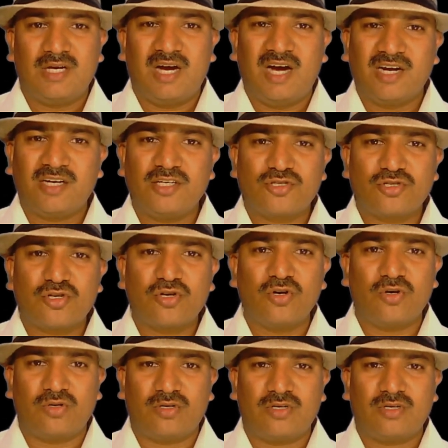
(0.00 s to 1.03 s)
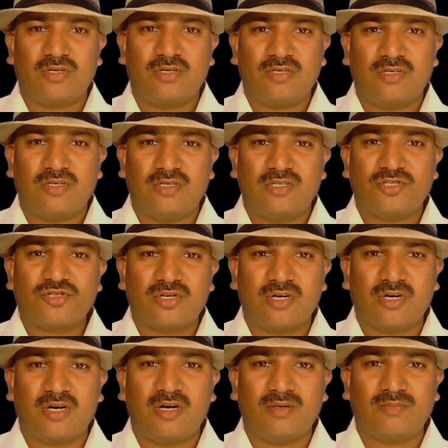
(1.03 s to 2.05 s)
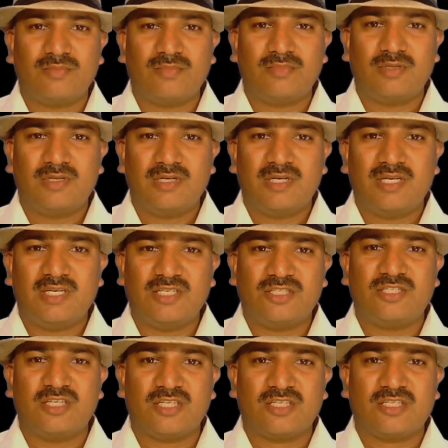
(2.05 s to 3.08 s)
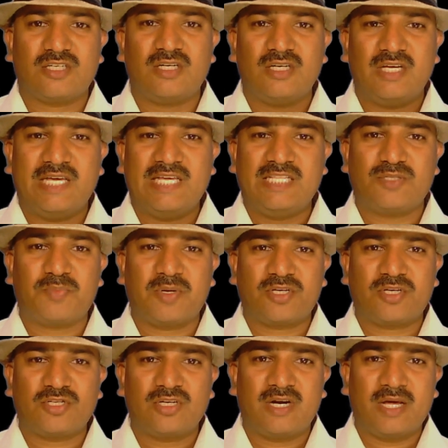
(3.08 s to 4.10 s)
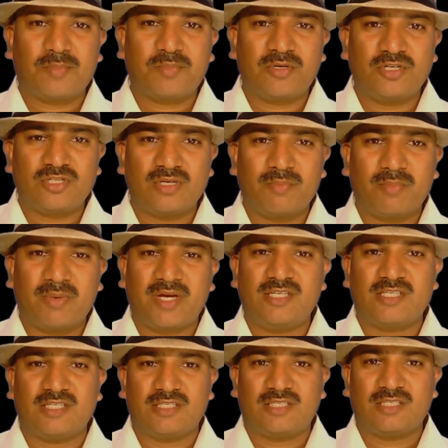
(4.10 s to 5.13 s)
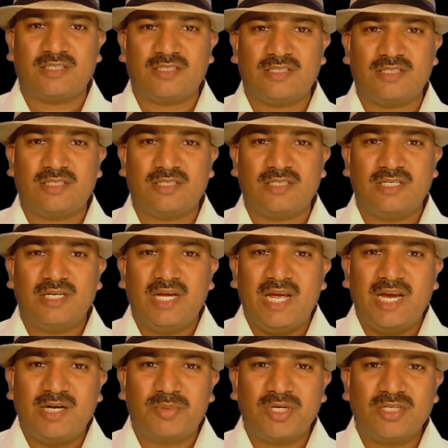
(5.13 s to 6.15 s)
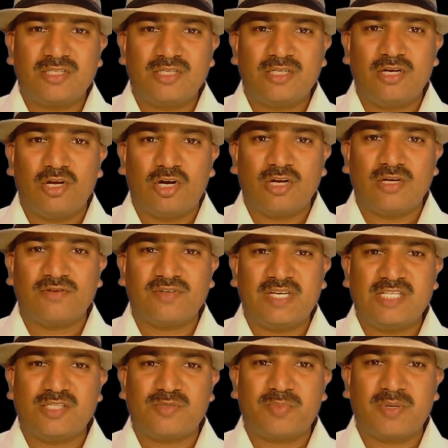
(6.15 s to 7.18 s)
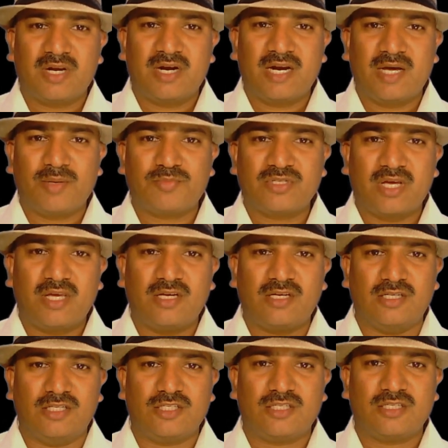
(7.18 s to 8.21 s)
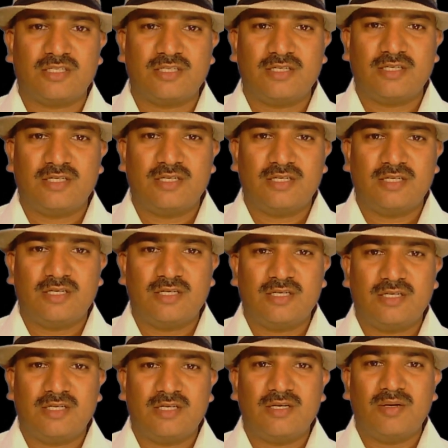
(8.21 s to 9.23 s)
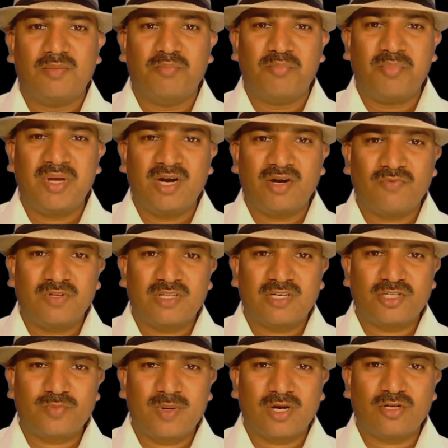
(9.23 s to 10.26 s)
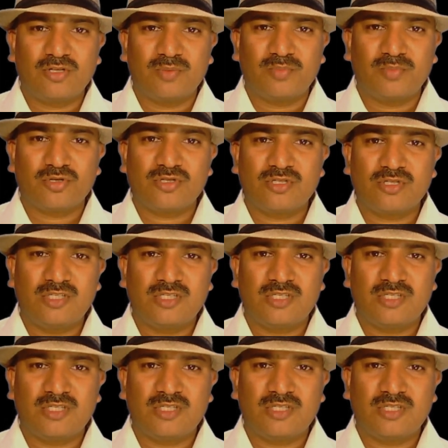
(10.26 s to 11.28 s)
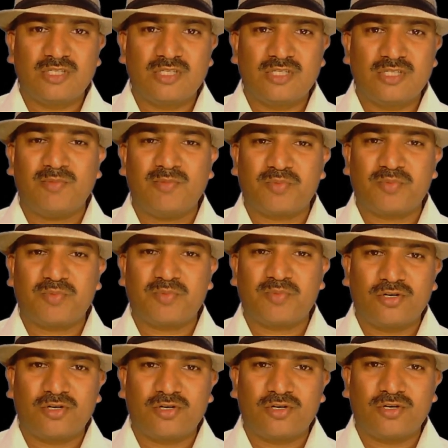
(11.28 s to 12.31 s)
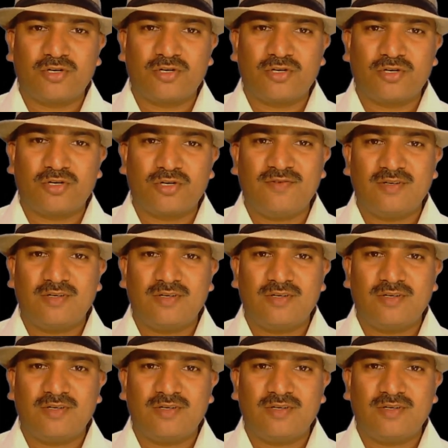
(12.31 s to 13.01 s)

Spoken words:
At its core, Scrum is just an inspection adaptation mindset. It brings in a lot of inspect and adapt cycles. be it with respect to the process in the name of sprint retrospective,